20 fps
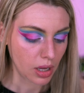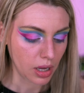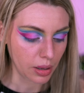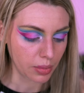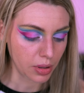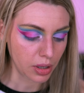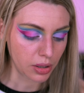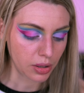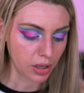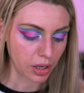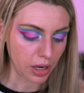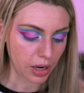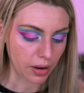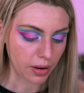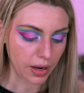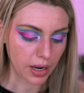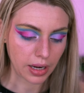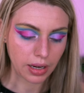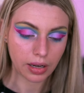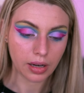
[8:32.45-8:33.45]
I'm going to
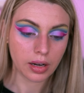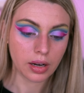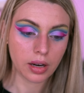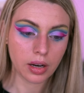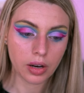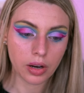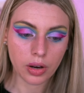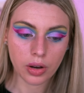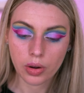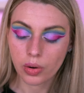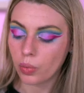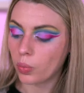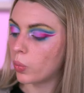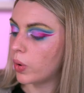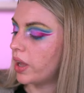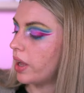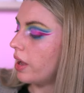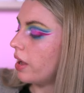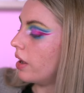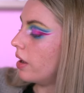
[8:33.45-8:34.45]
go in
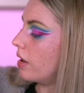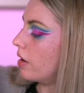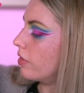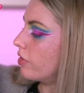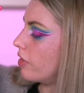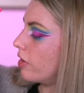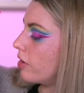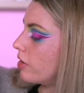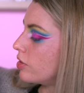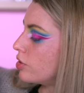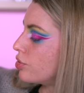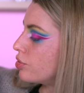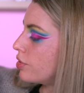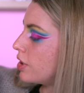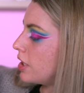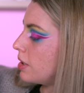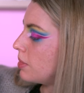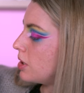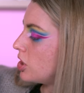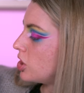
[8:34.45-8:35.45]
with
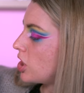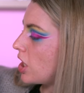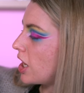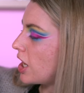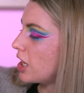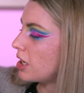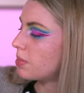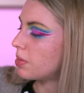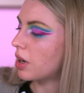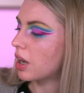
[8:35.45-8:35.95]
Dreamy shade,